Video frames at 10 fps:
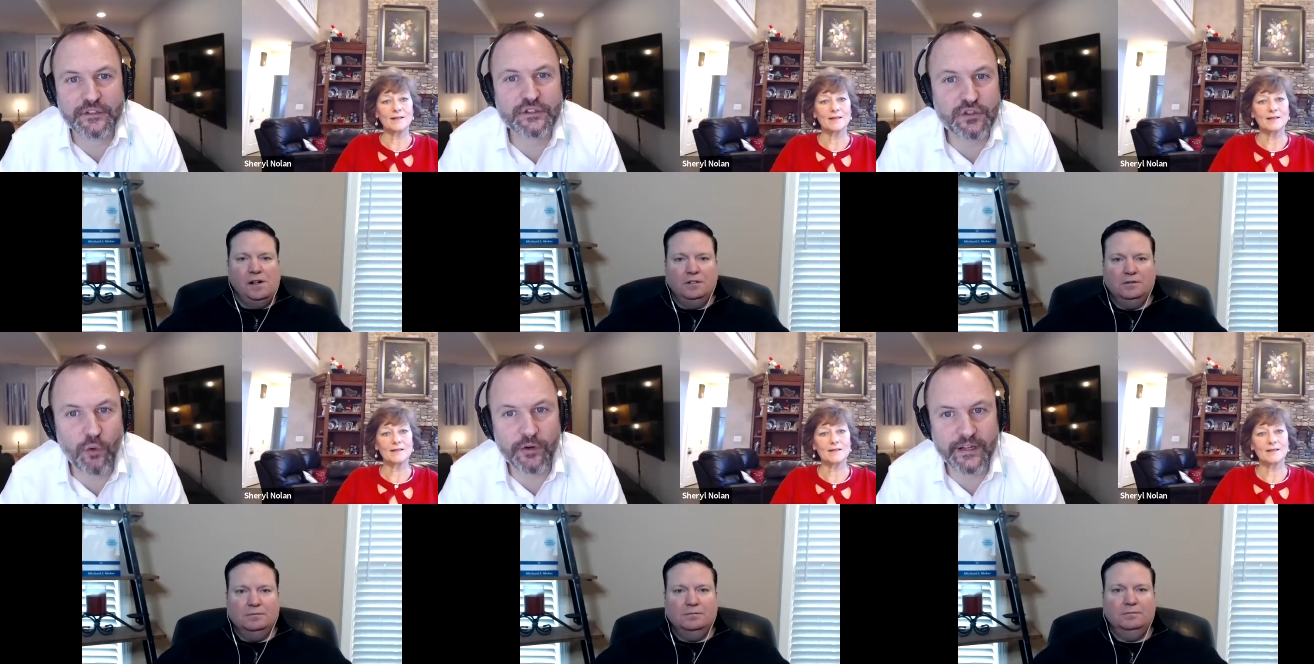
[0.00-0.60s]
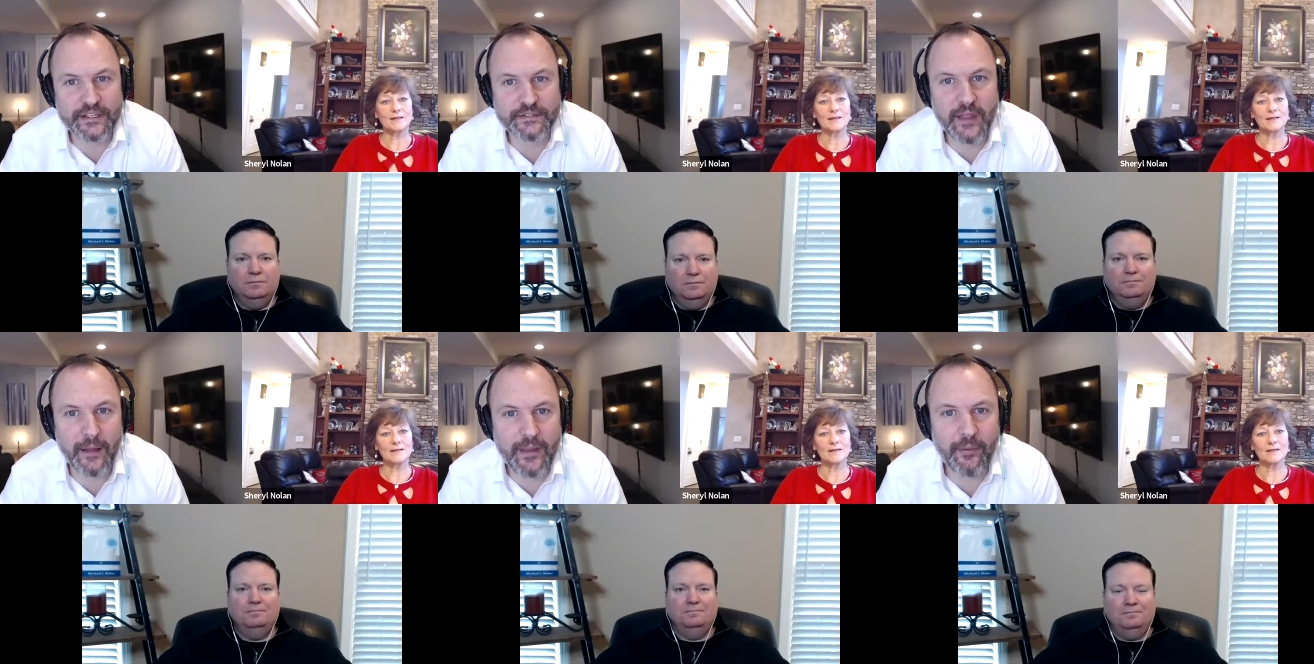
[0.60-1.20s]
Speaker 1: stories
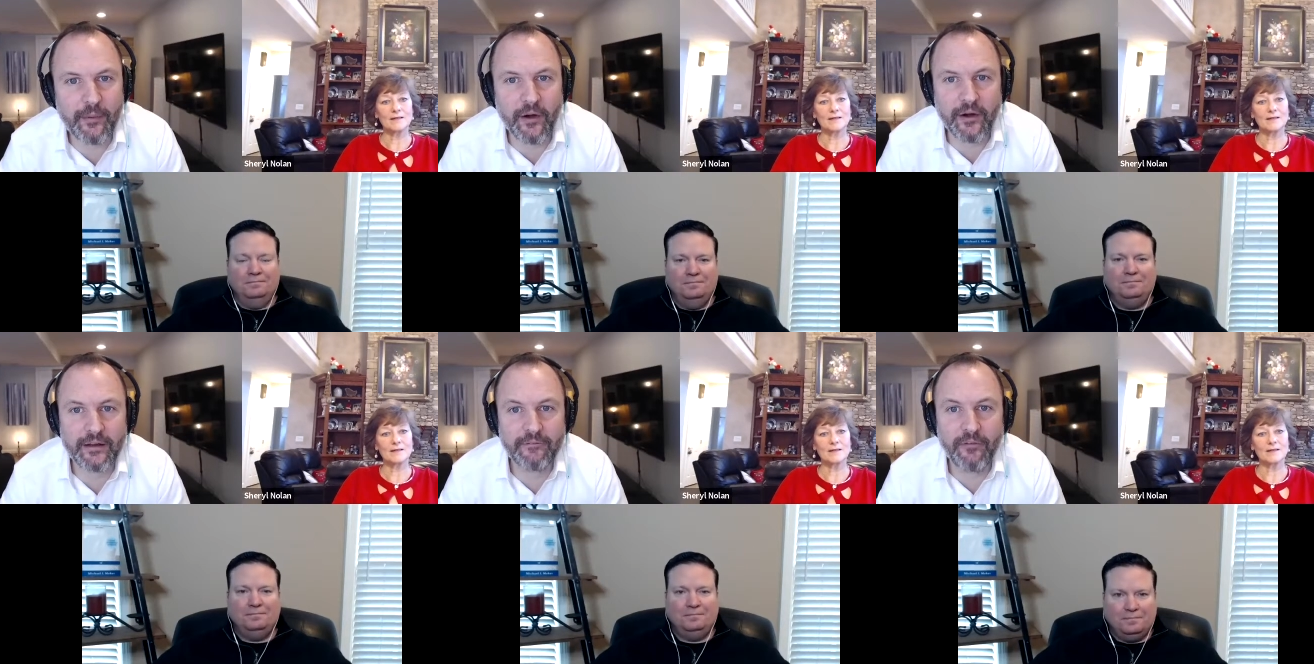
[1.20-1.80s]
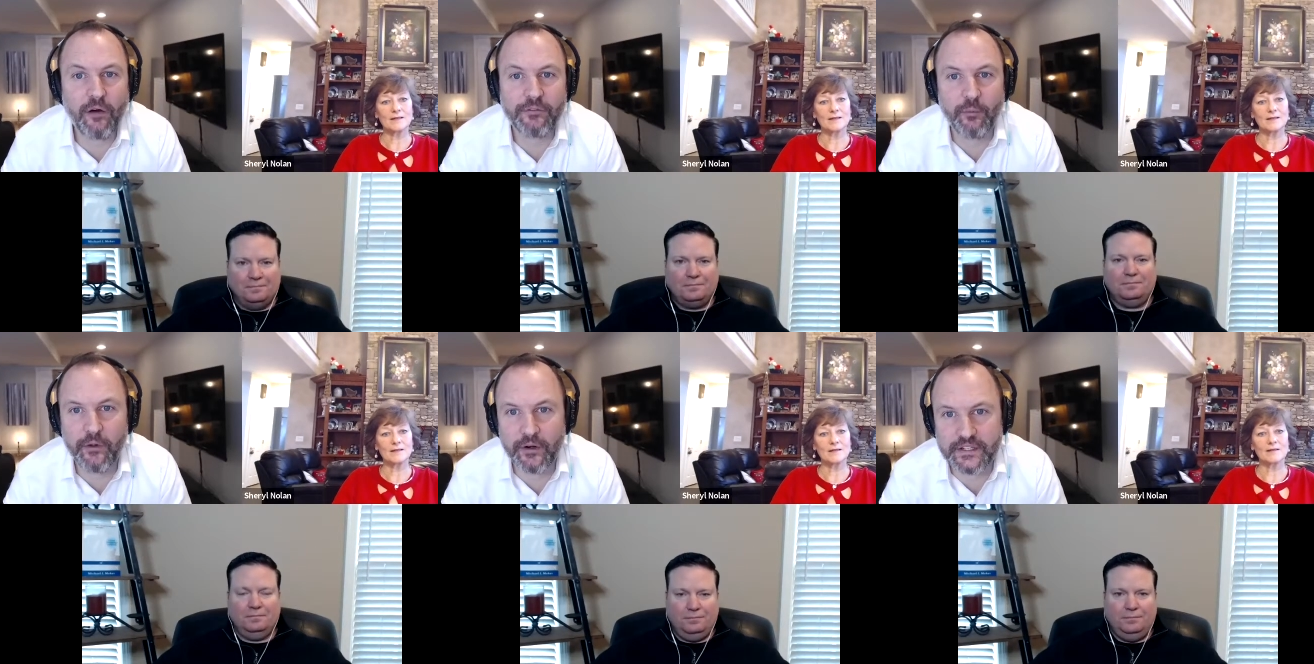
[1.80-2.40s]
that people are involved in,
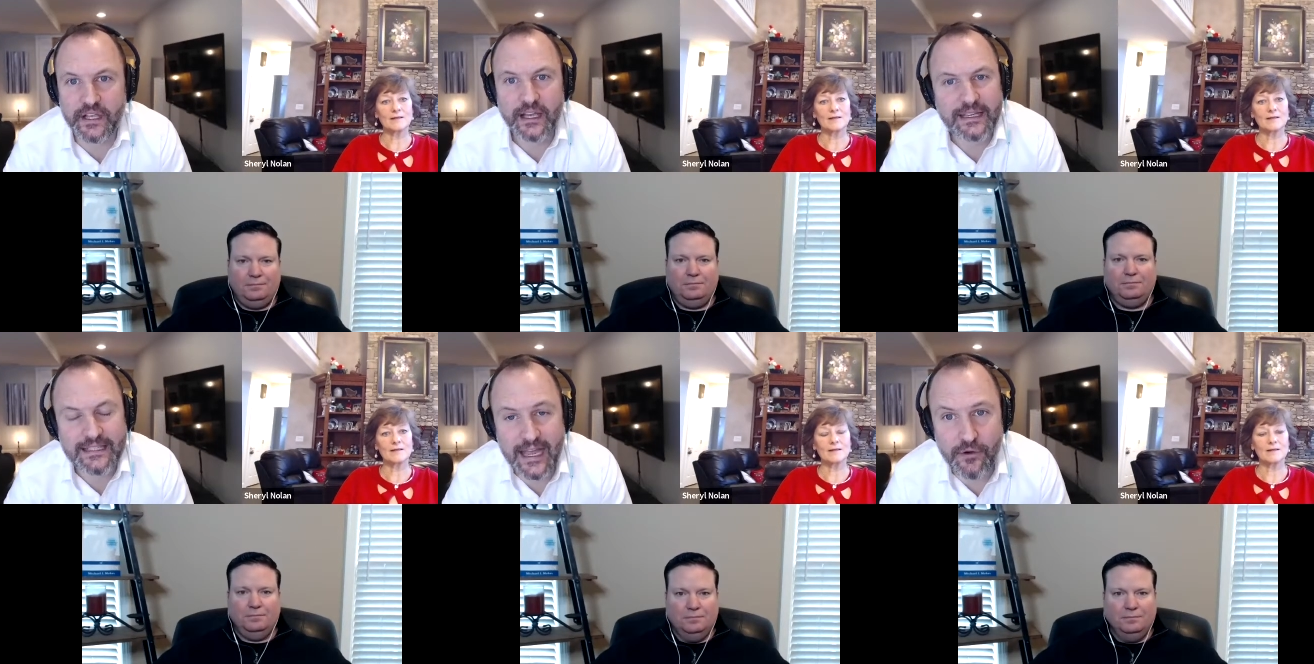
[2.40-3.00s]
whether it's ten year